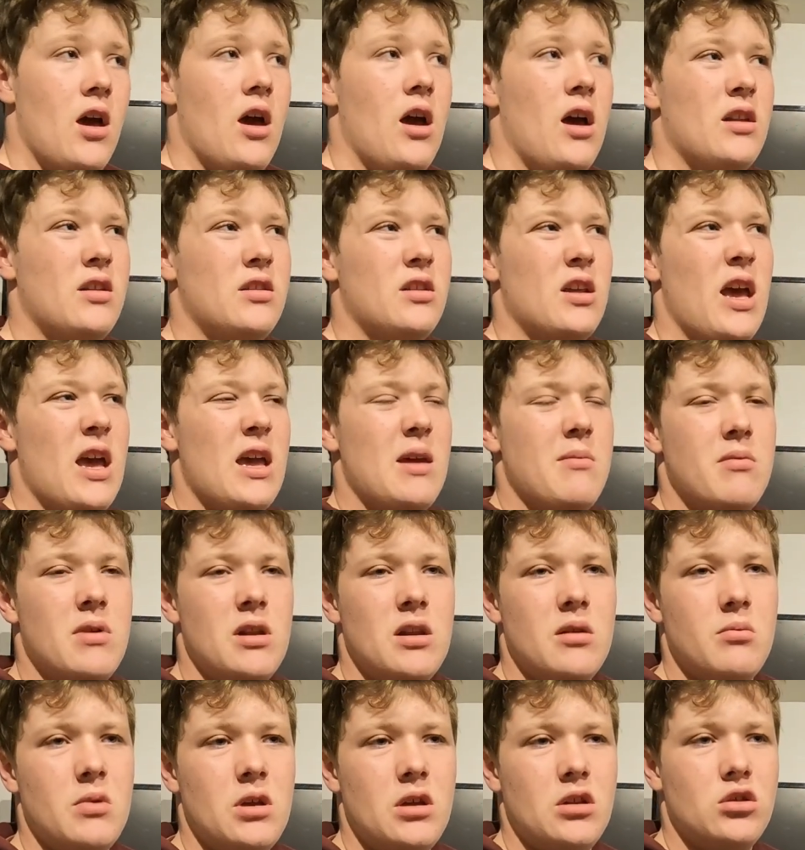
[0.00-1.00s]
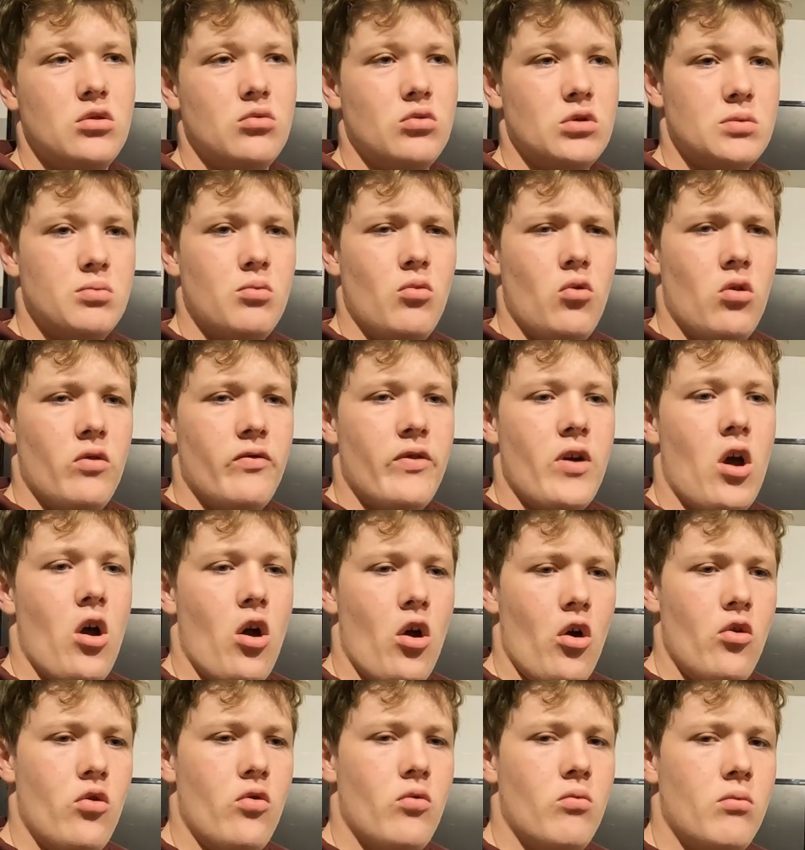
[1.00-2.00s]
and 8mm was more of a
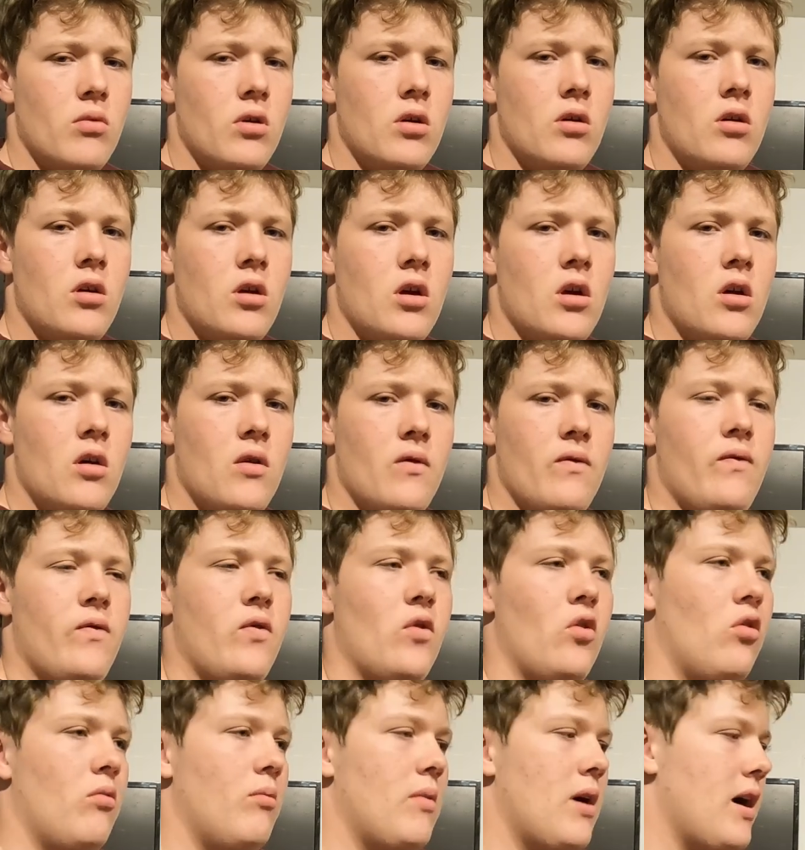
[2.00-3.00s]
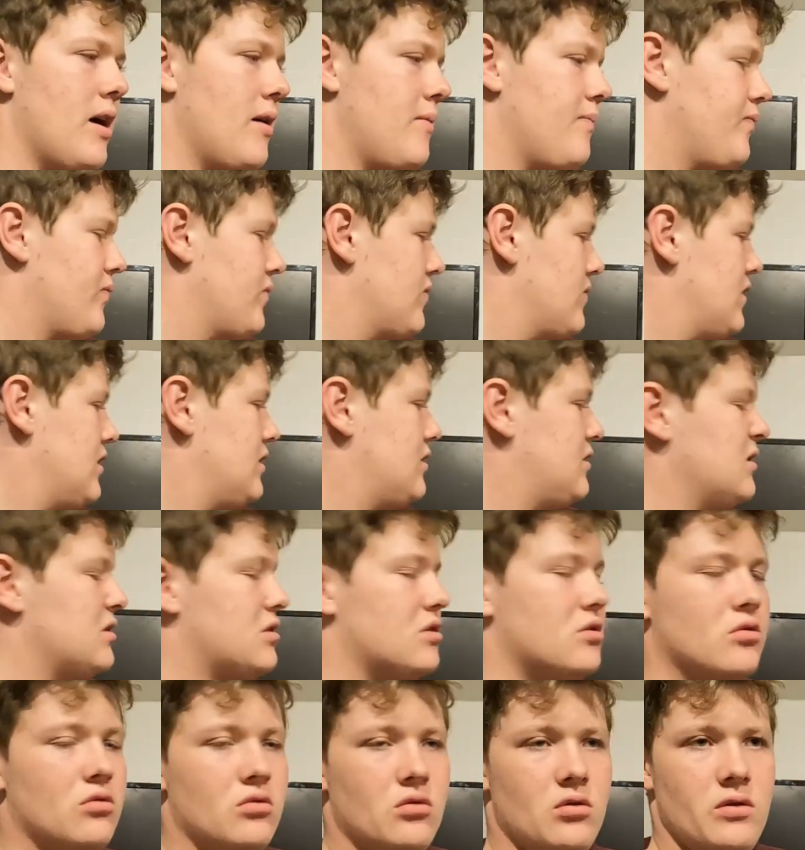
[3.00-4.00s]
home format. This
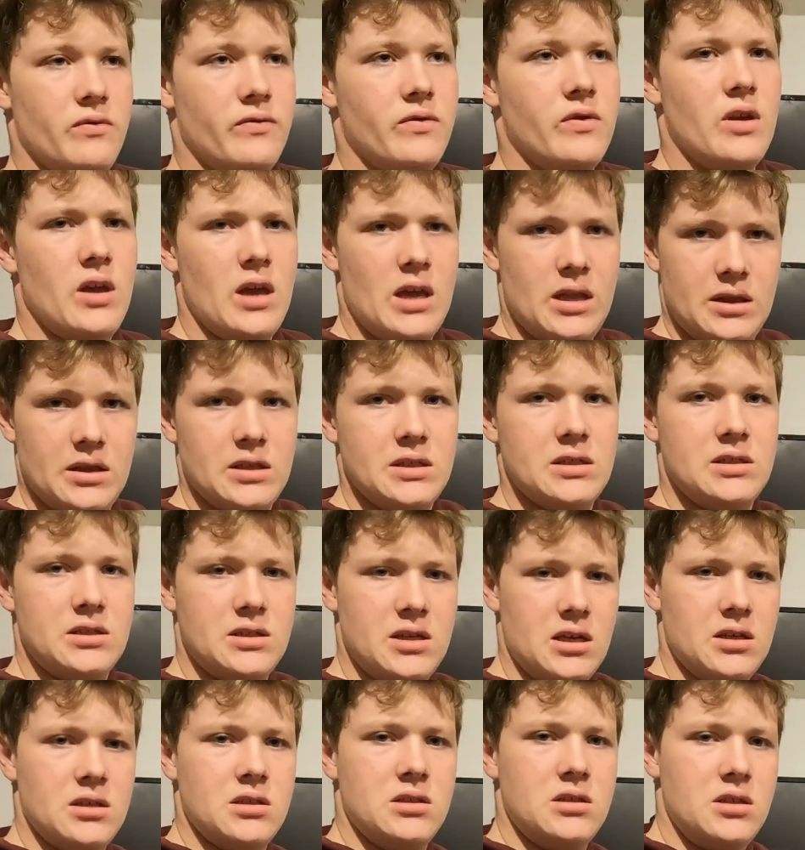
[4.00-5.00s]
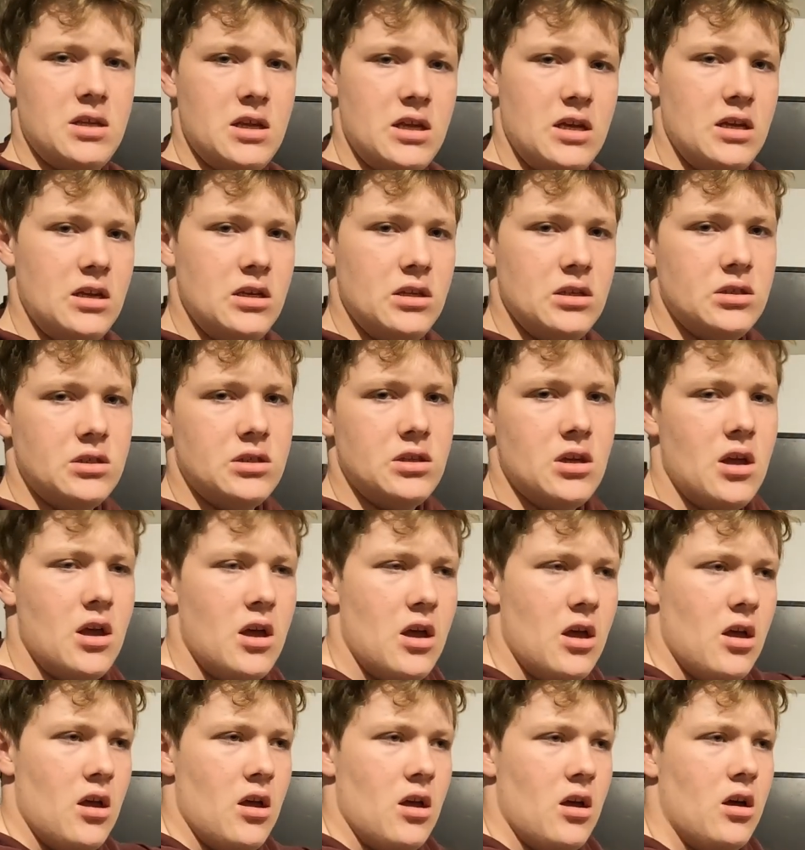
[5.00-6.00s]
is sort of in the 60s,
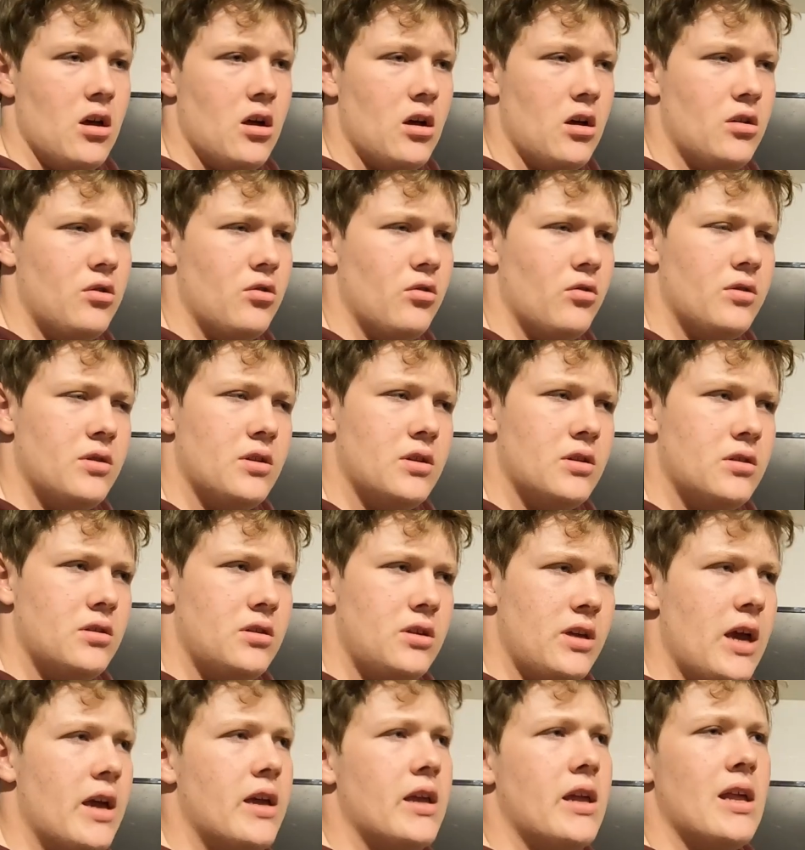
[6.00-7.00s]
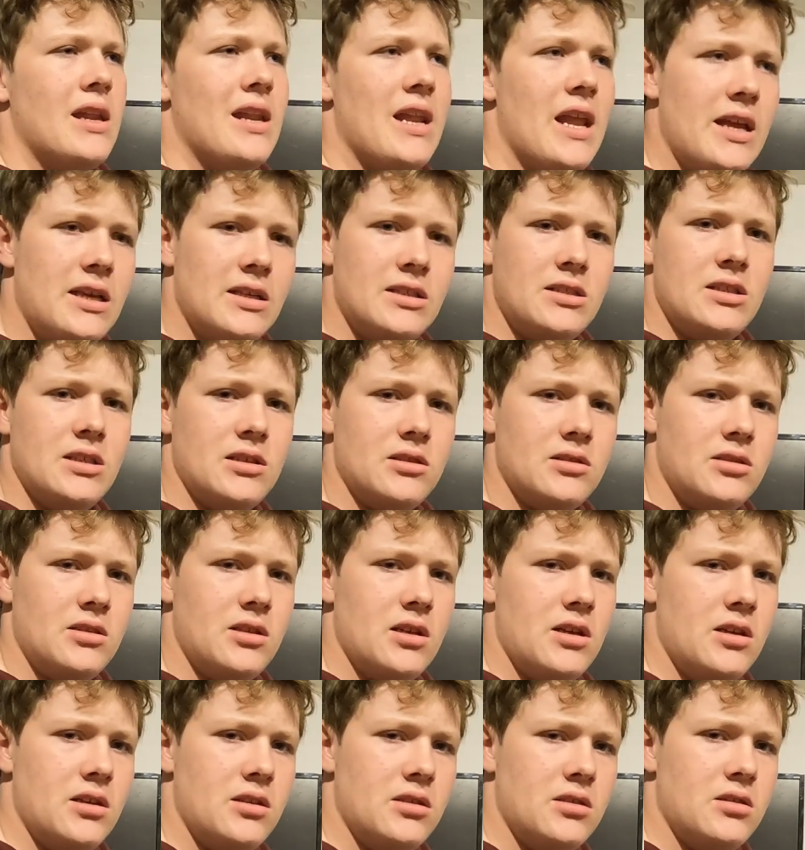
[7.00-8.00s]
not in the, late
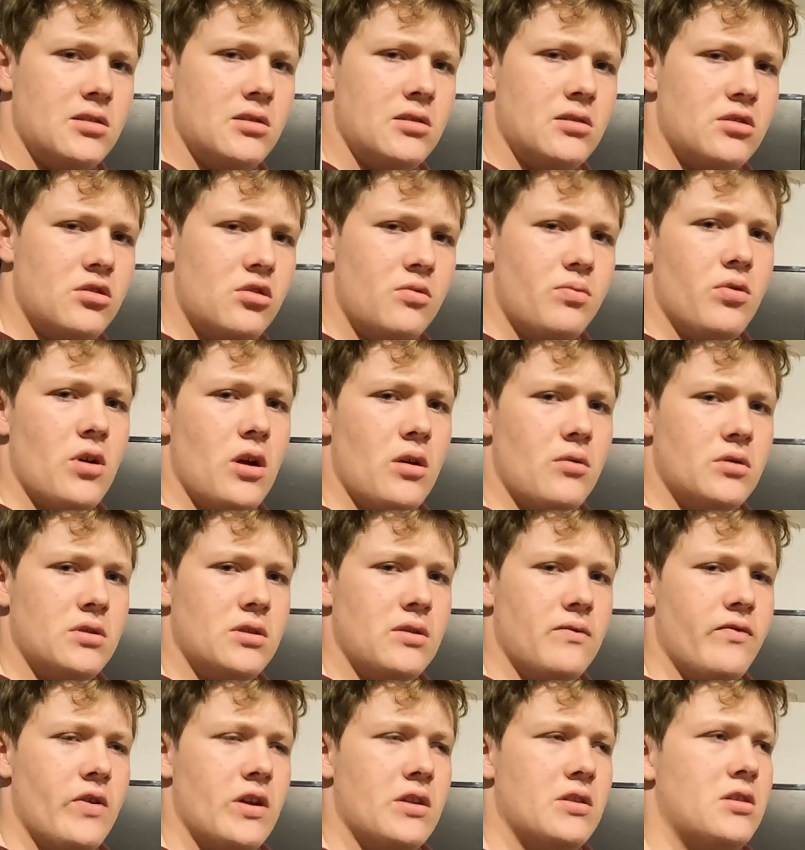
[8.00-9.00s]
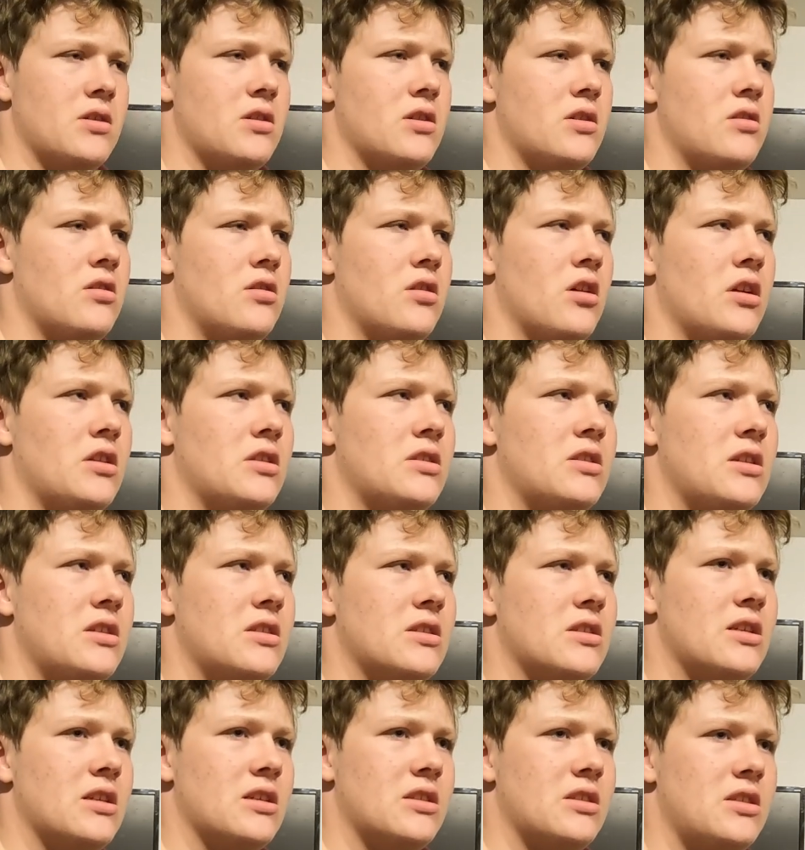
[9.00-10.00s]
60s. Super 8 was invented in
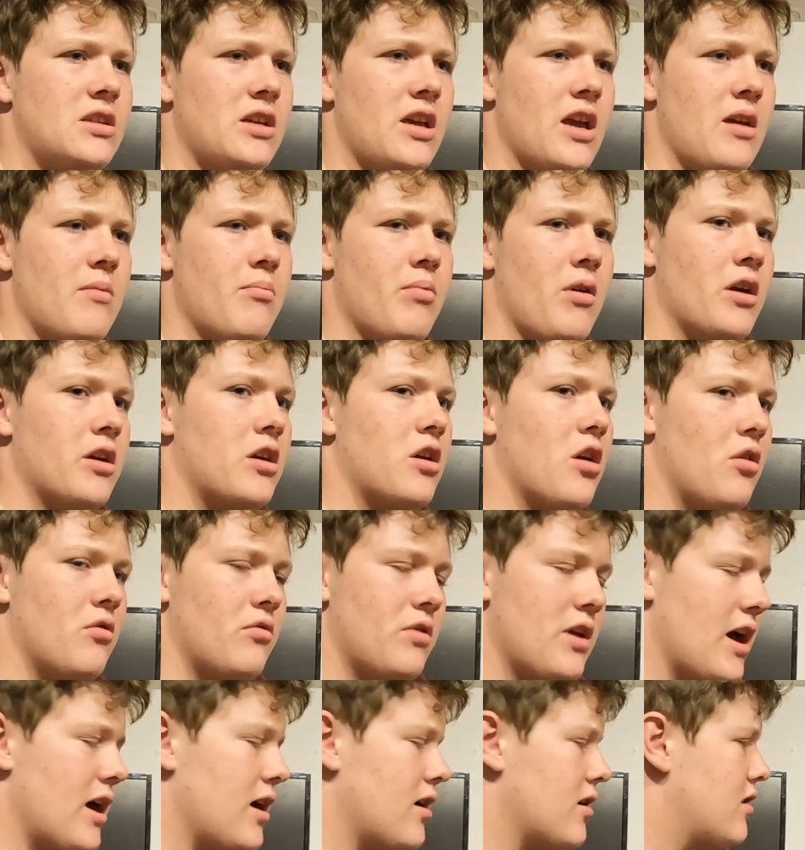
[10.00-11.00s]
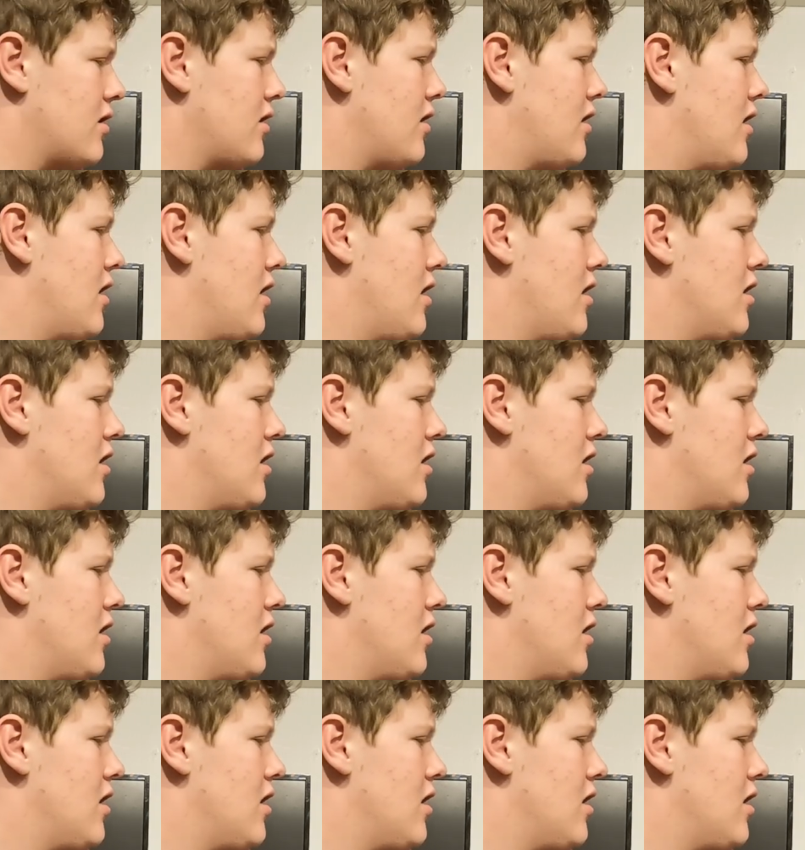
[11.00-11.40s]
1968 by Kodak.